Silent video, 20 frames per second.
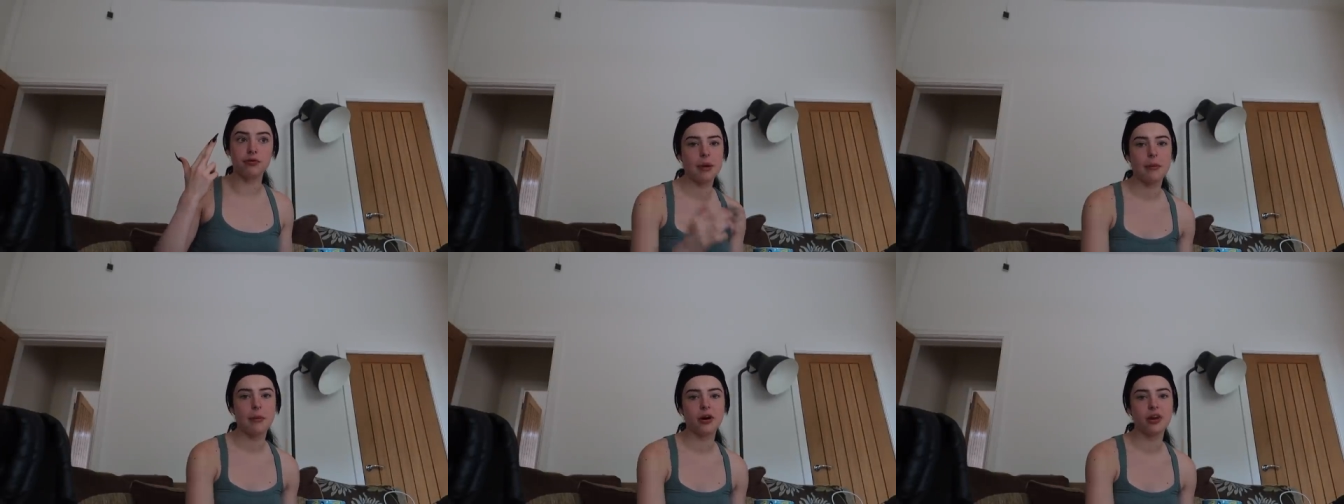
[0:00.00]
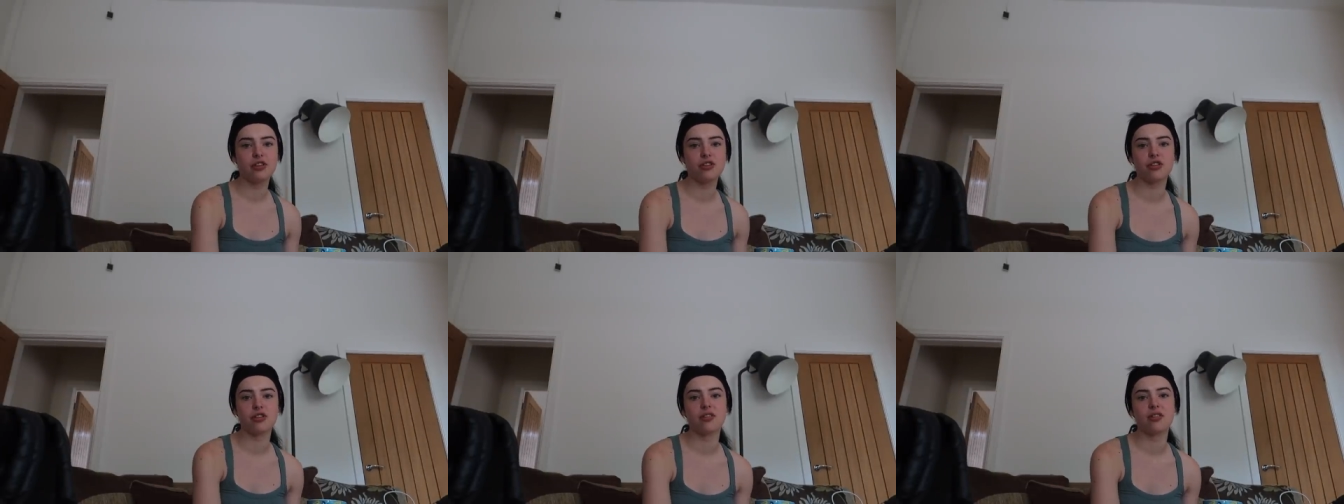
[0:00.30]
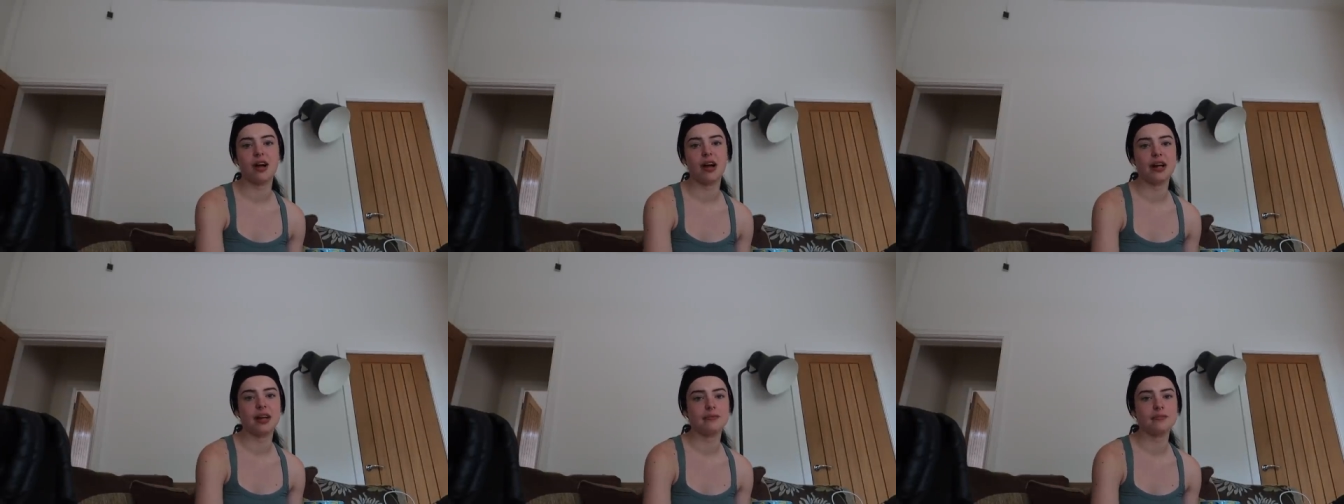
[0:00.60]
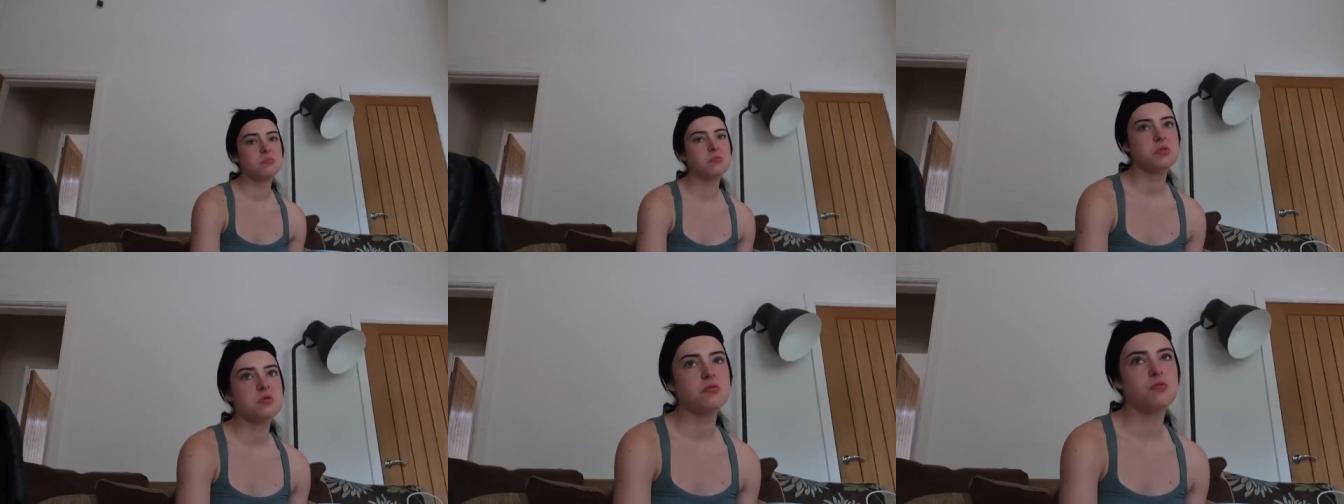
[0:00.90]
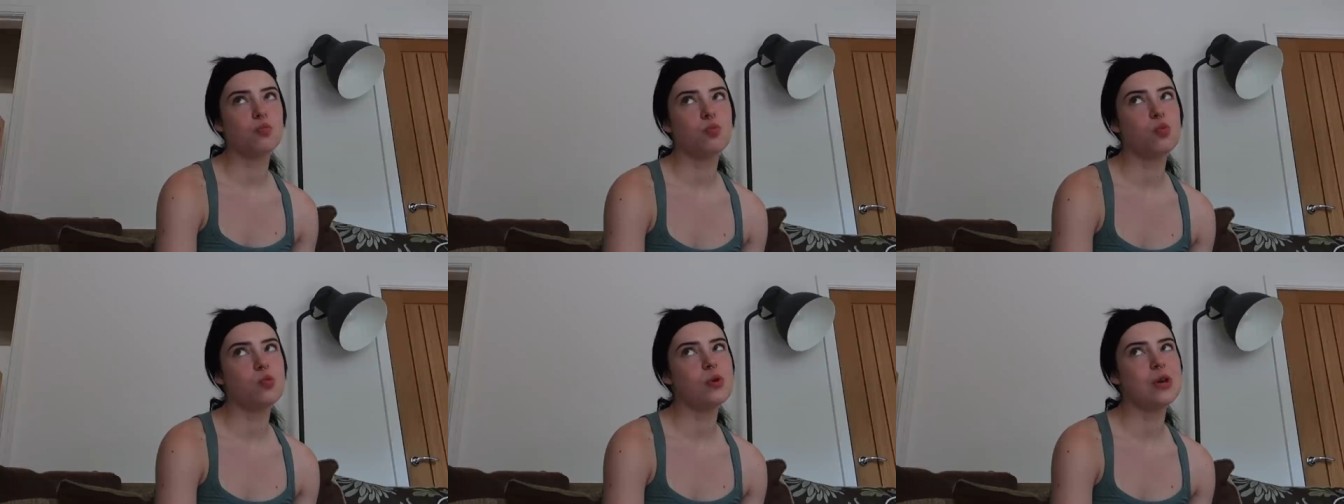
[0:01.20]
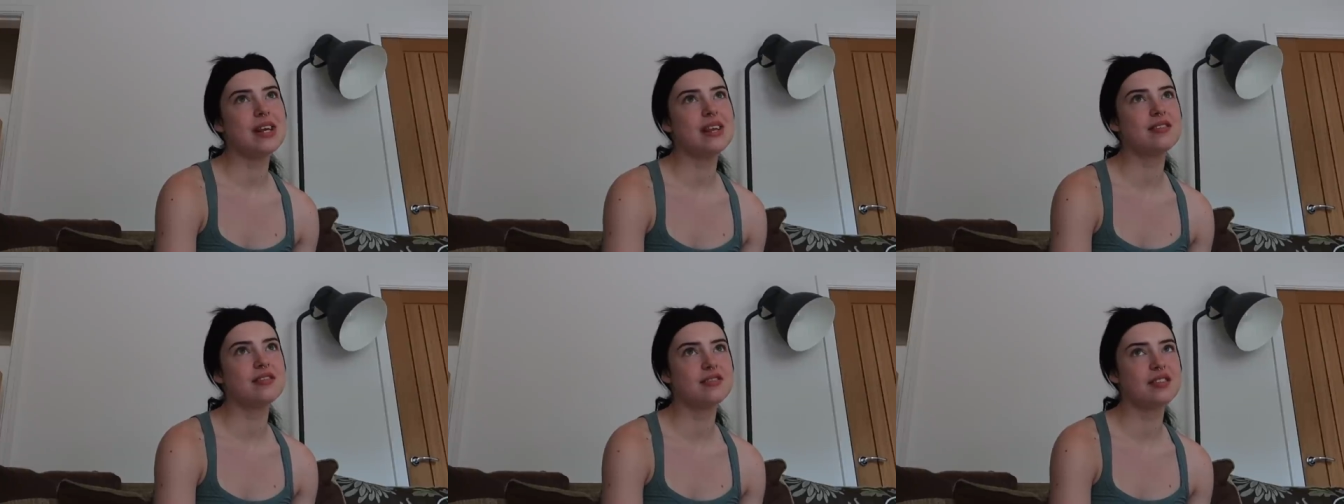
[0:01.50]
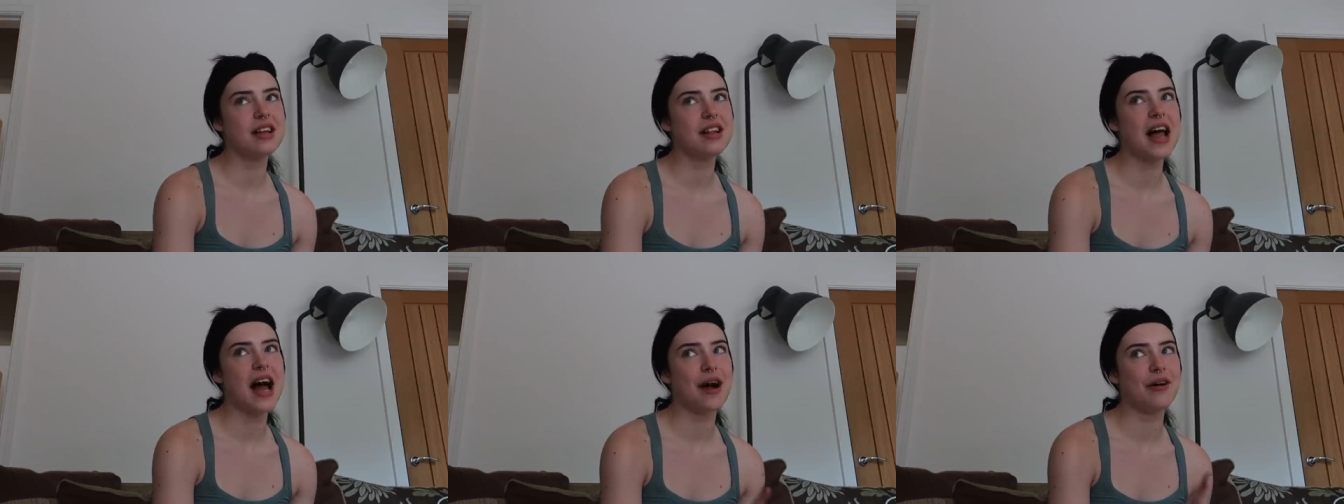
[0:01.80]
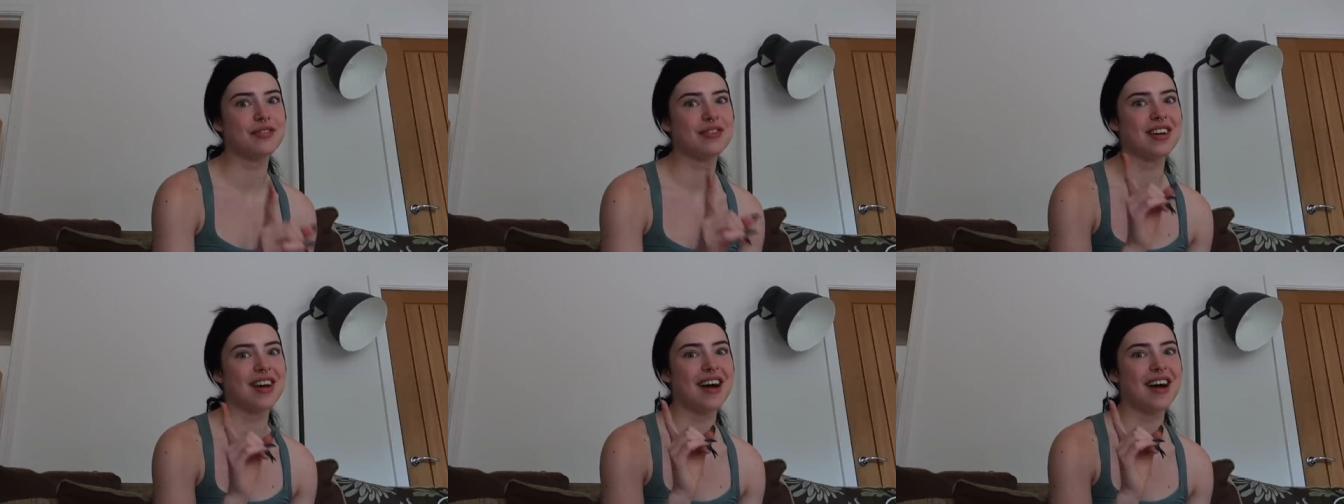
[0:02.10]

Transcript: My body's just like, we still have